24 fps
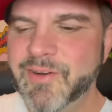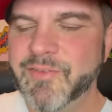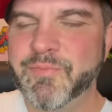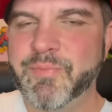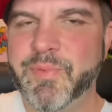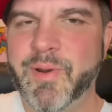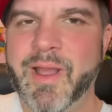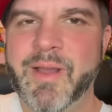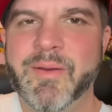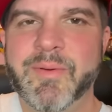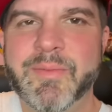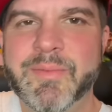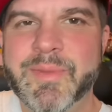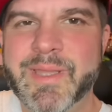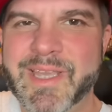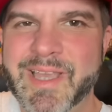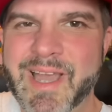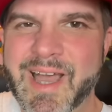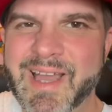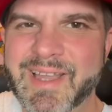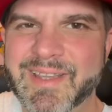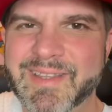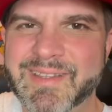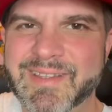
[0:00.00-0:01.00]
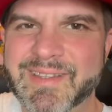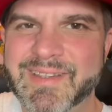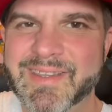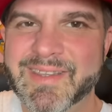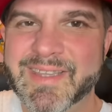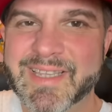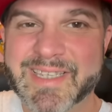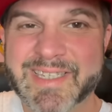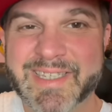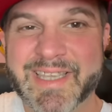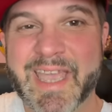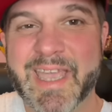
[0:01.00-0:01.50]
have probably gotten
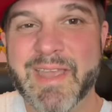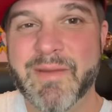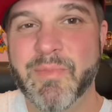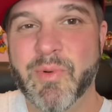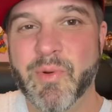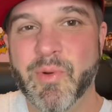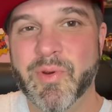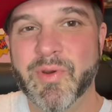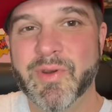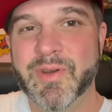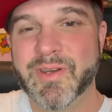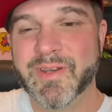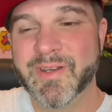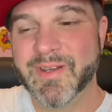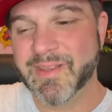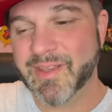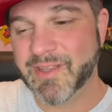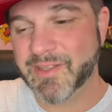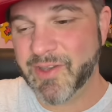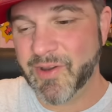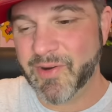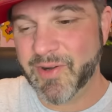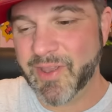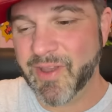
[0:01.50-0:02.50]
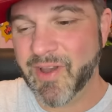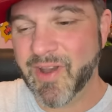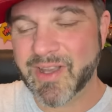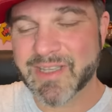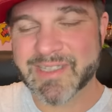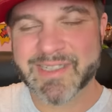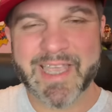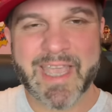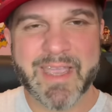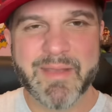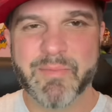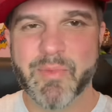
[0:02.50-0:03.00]
the skateboard, the Tony Hawk
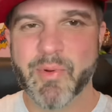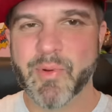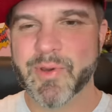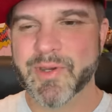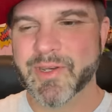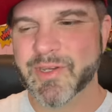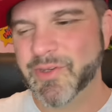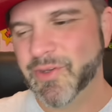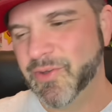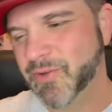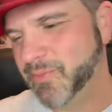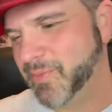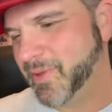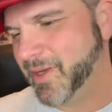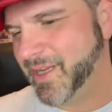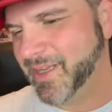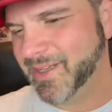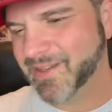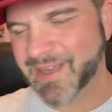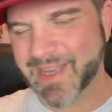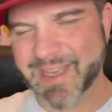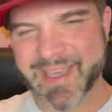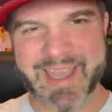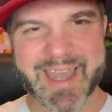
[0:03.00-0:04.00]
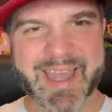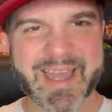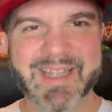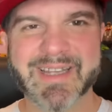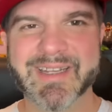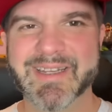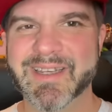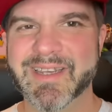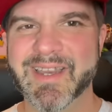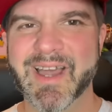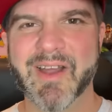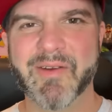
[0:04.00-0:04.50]
skateboard, dude, but
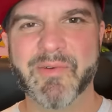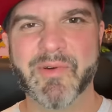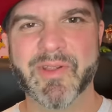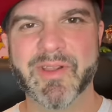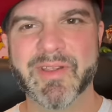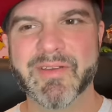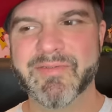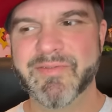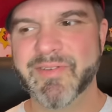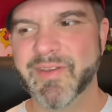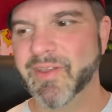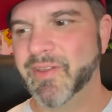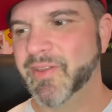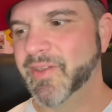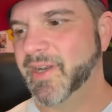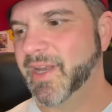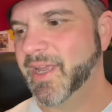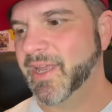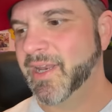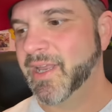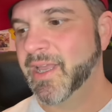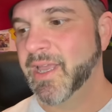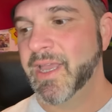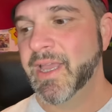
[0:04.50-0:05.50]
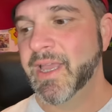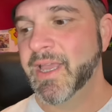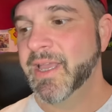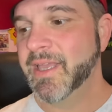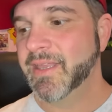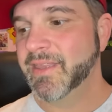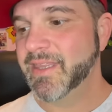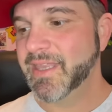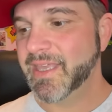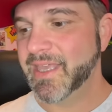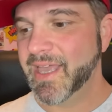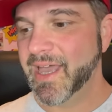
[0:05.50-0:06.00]
again, not really feeling it.
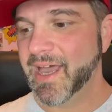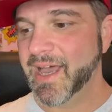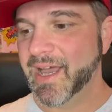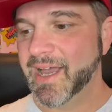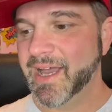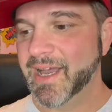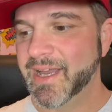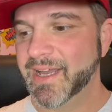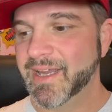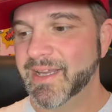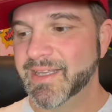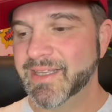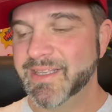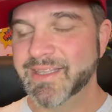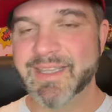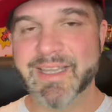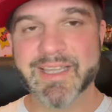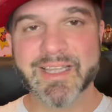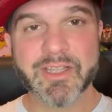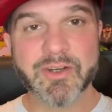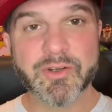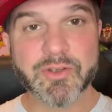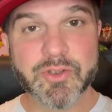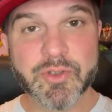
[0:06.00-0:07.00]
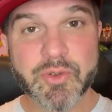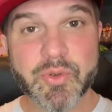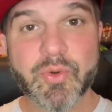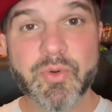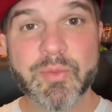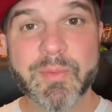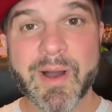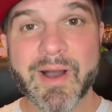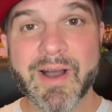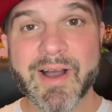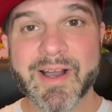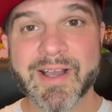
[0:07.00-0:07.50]
The uh, the little
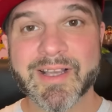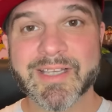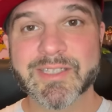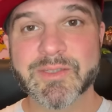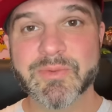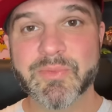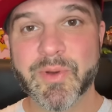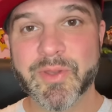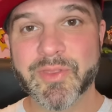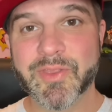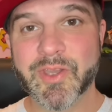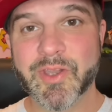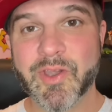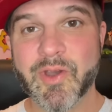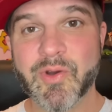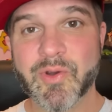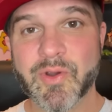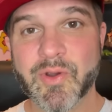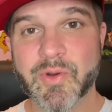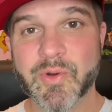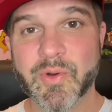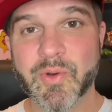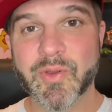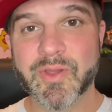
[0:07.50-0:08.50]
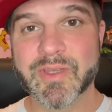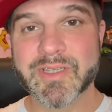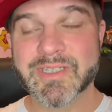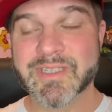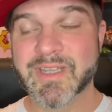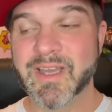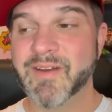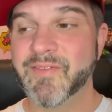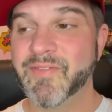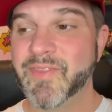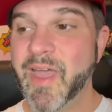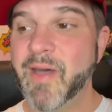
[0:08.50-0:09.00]
toolbox with the Coca-Cola
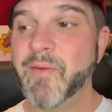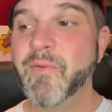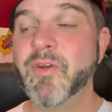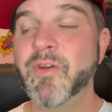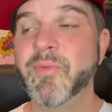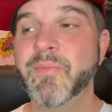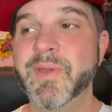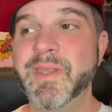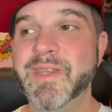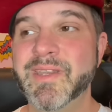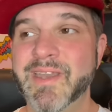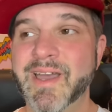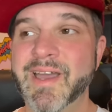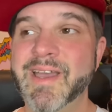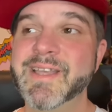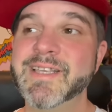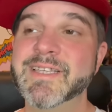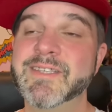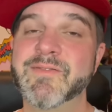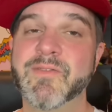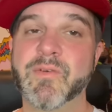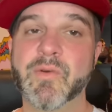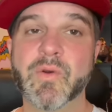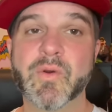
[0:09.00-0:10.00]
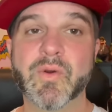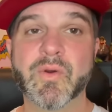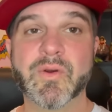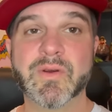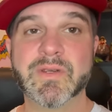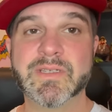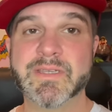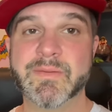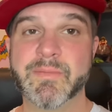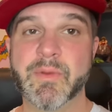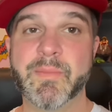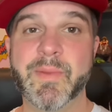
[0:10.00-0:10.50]
stuff, that would have been nice for
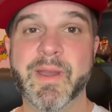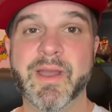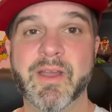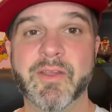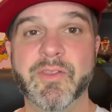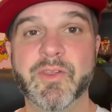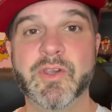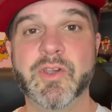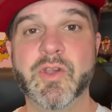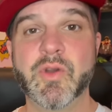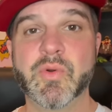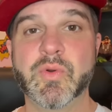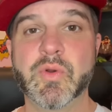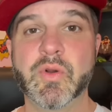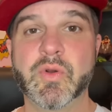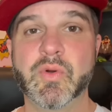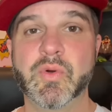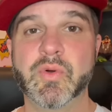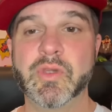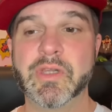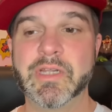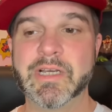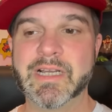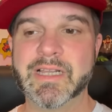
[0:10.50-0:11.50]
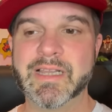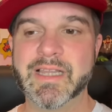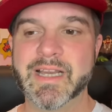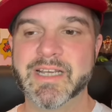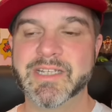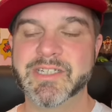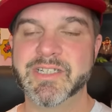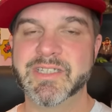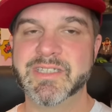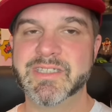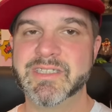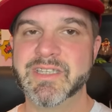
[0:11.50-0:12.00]
some of my other Coca-Cola
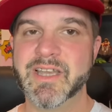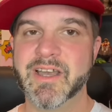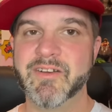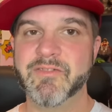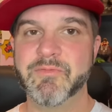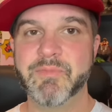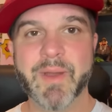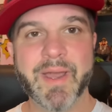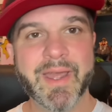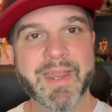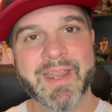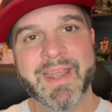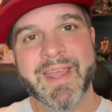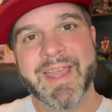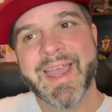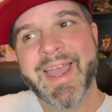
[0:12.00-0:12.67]
collection stuff, but